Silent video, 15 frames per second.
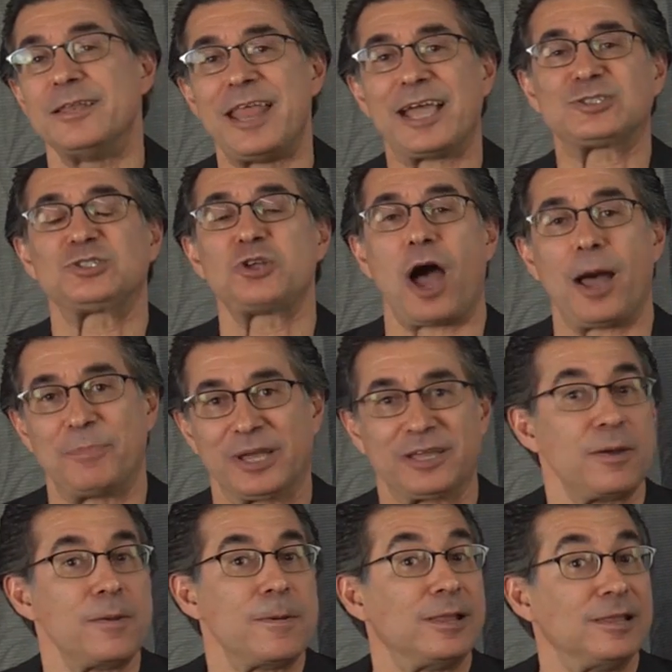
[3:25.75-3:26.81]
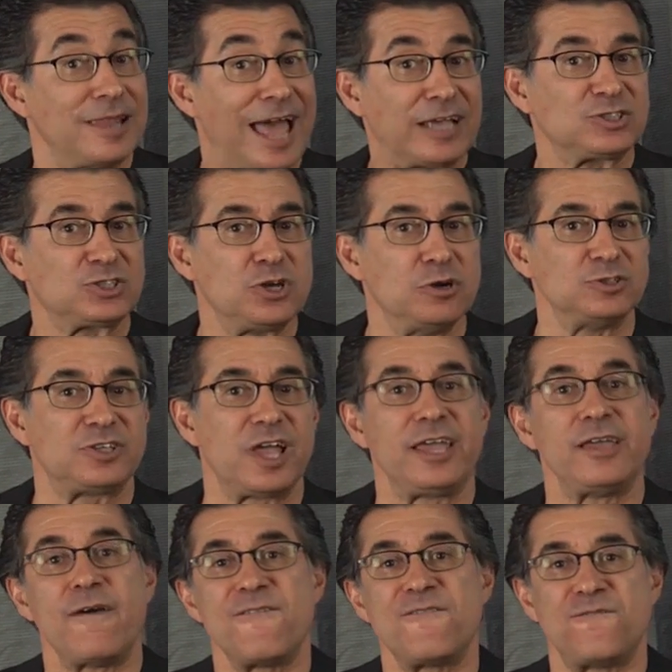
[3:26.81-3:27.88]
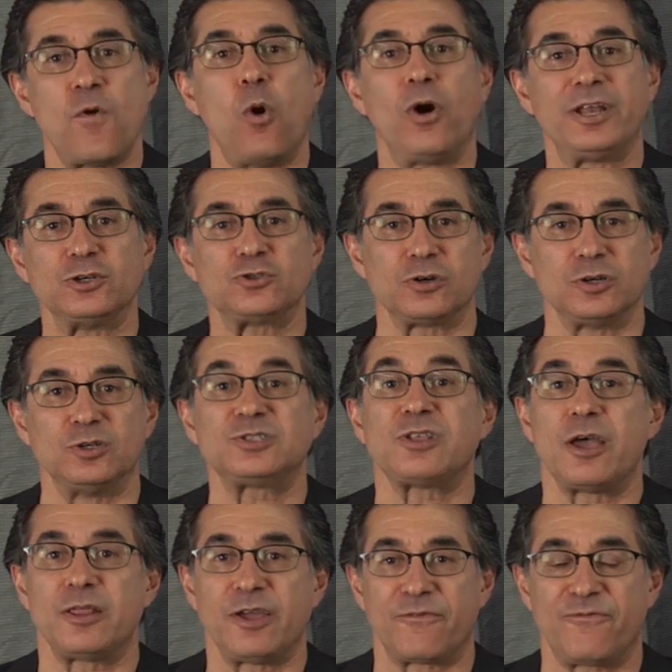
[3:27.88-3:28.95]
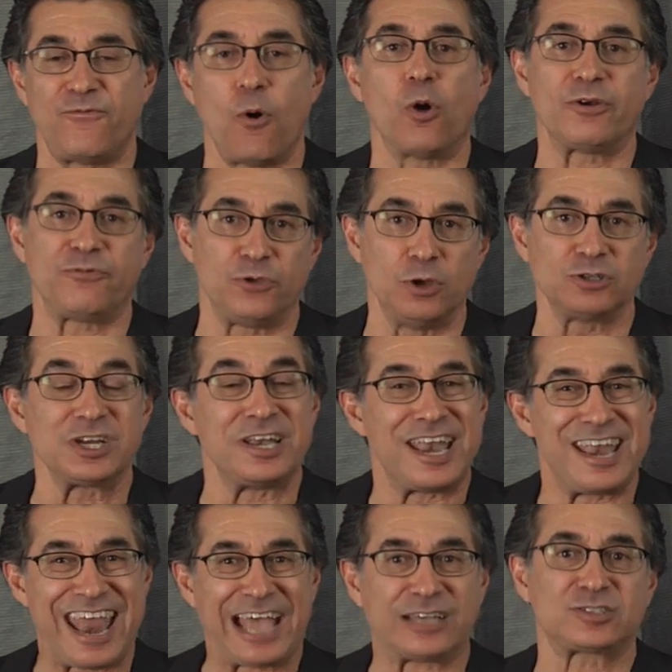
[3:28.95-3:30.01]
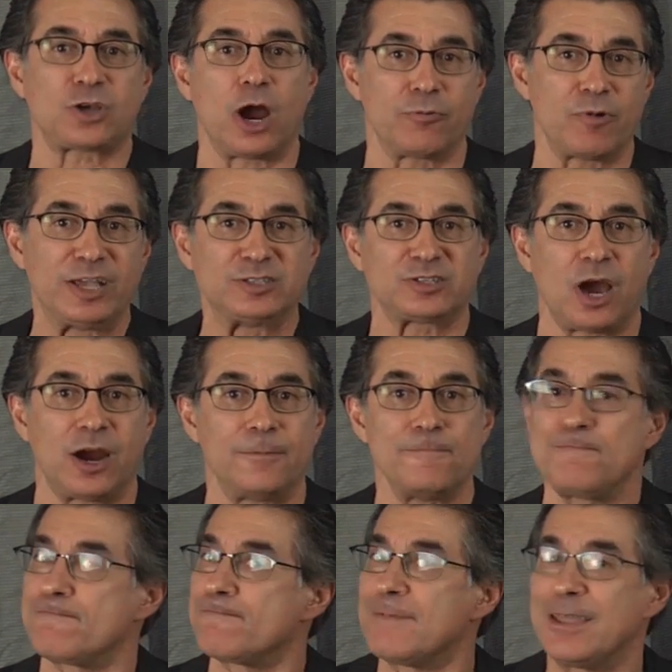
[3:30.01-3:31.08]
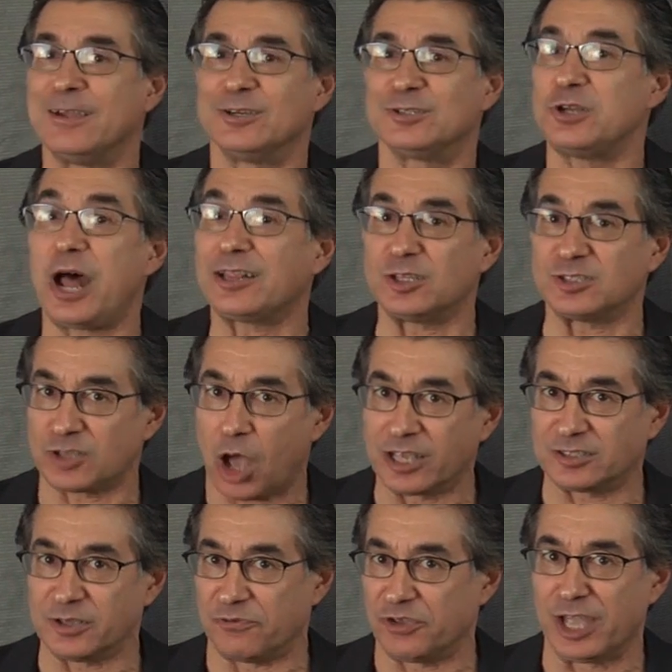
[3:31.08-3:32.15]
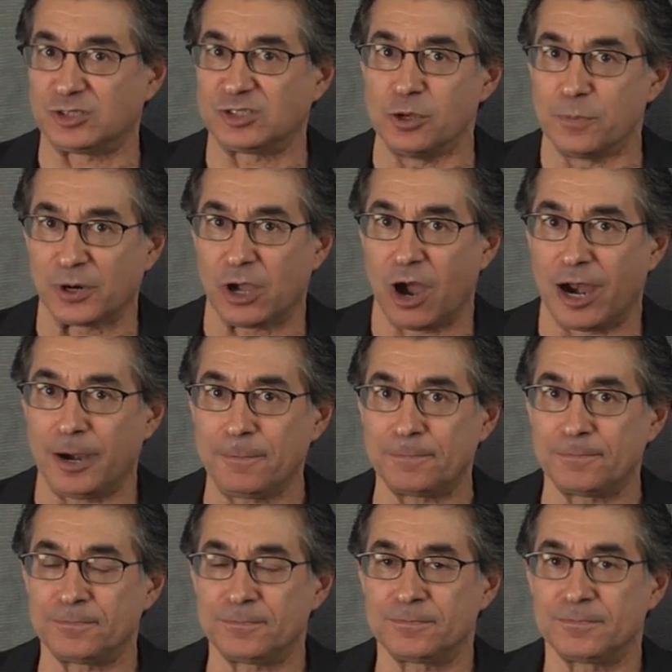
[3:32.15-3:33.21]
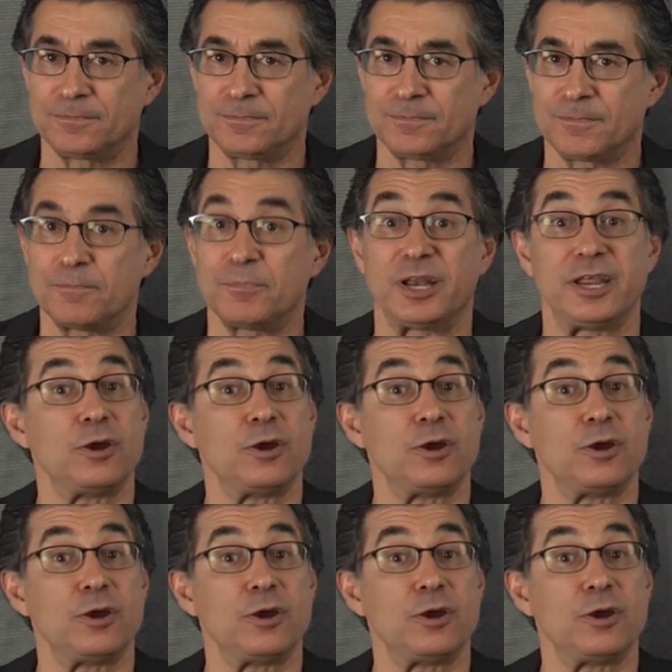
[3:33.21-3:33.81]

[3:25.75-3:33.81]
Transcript: Next topic. Last Tuesday, Ford introduced their Ford Fusion NASCAR race car. It's not this Aussie V8 supercar, but